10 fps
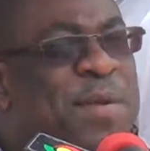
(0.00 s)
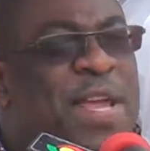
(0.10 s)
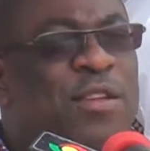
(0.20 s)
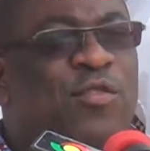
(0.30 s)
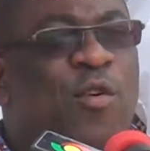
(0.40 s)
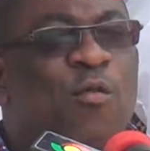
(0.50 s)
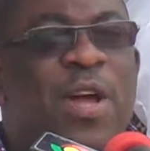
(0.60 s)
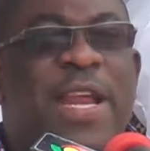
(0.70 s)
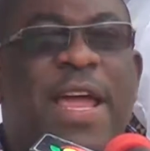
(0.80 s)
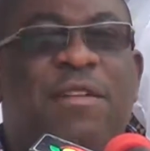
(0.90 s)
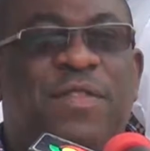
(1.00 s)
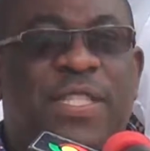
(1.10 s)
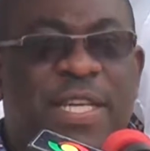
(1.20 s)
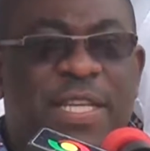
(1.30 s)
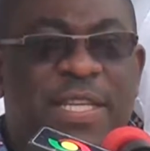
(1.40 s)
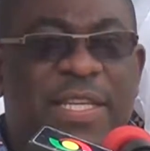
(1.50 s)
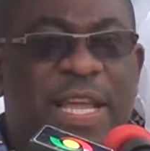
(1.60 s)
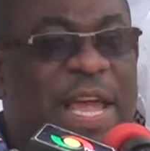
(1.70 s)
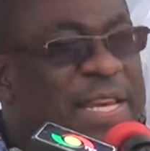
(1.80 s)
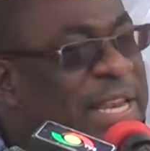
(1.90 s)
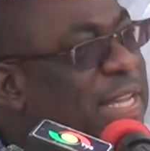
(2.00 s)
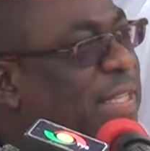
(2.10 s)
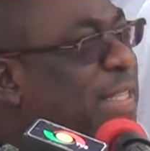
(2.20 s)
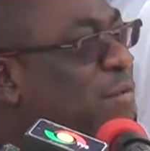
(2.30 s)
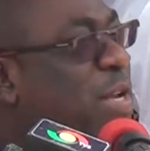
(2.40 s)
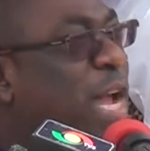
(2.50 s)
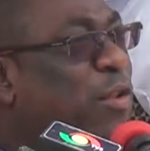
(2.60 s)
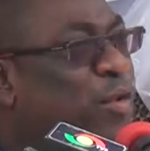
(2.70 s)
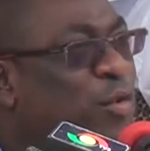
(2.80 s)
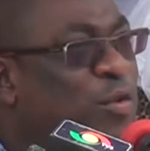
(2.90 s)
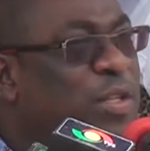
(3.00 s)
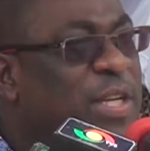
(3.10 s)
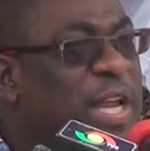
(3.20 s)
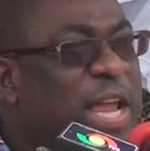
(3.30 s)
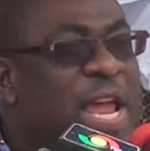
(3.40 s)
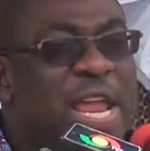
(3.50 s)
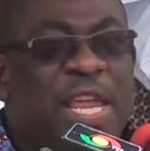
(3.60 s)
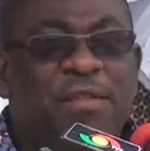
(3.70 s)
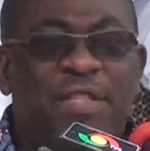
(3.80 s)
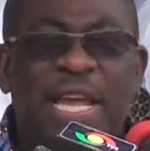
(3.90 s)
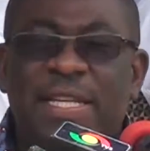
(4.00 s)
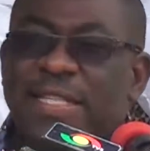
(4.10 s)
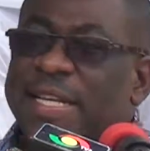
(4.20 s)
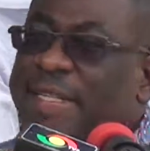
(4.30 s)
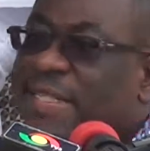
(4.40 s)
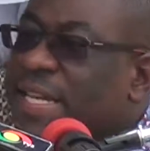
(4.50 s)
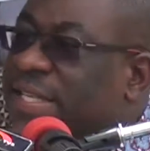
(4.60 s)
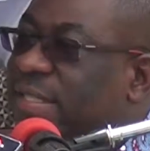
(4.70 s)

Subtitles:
based on what I have seen, and this we are told gives us six